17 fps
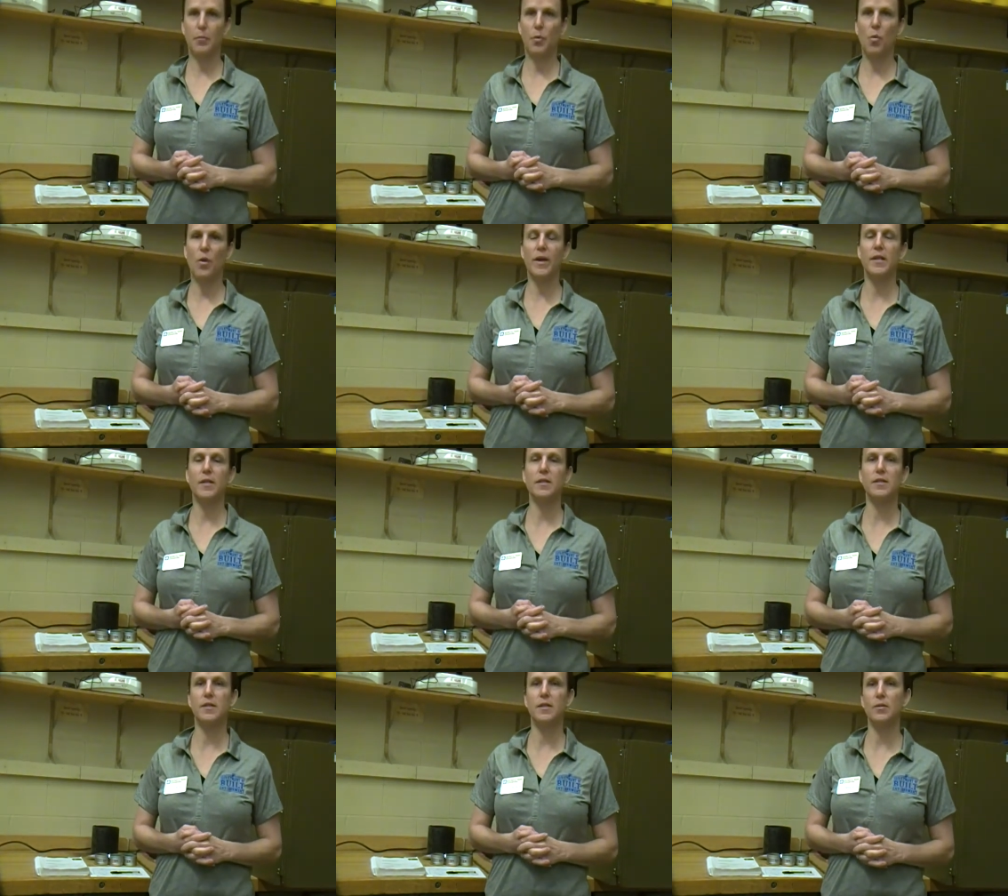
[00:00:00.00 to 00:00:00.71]

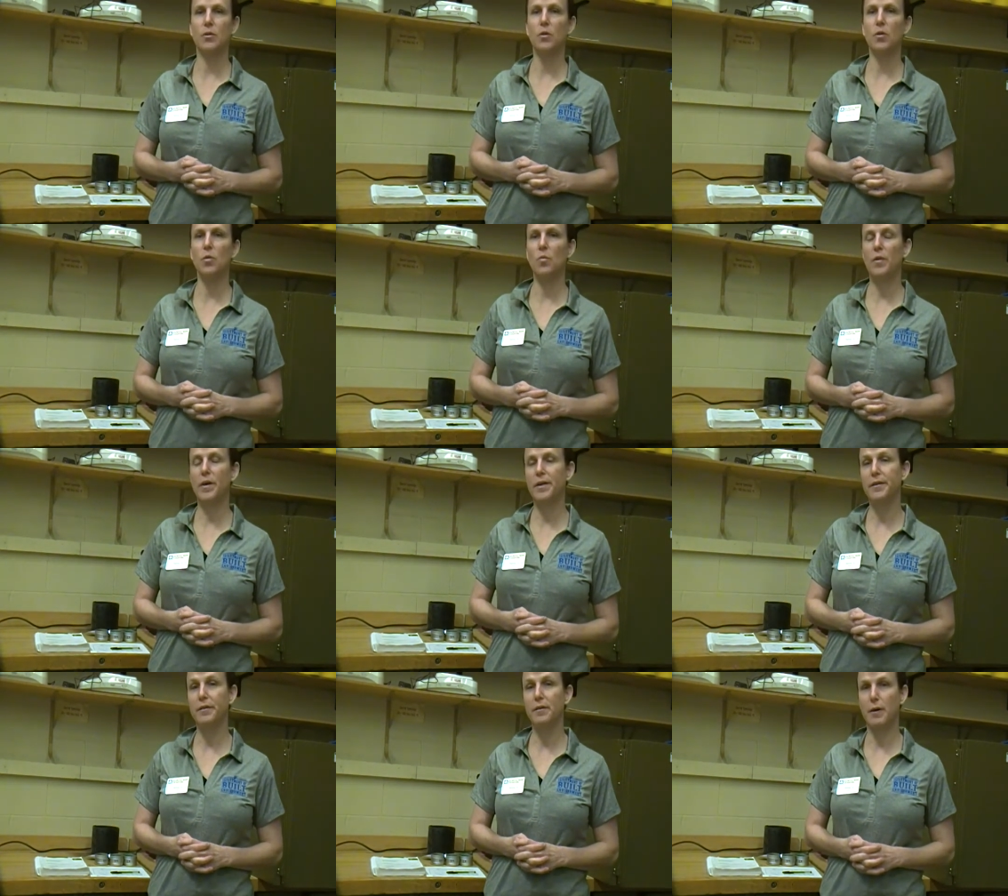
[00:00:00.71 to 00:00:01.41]

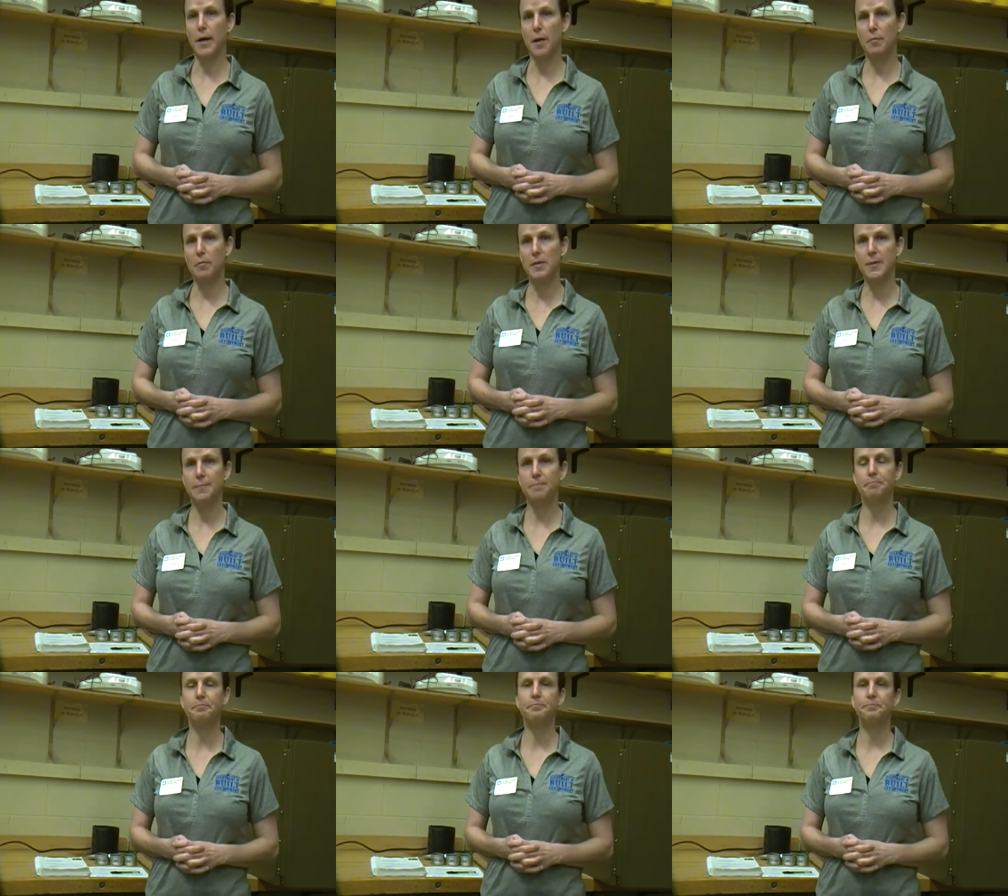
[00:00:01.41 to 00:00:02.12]
0.01
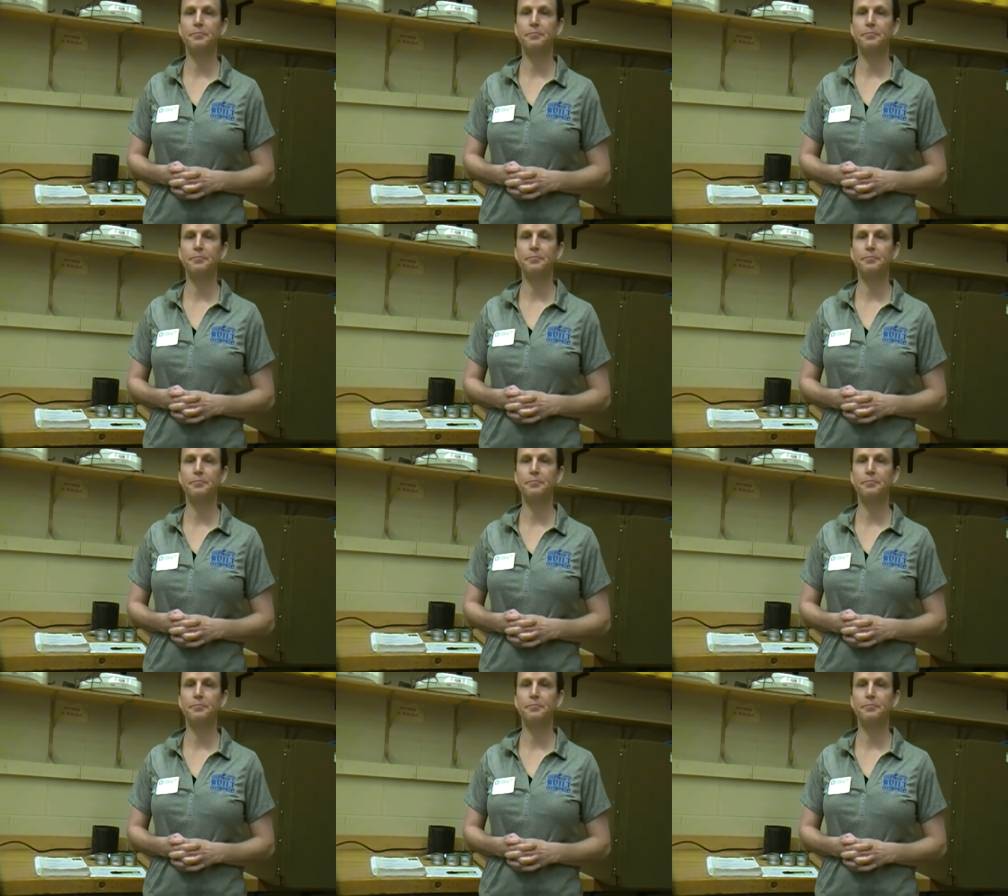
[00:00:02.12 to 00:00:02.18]
grams,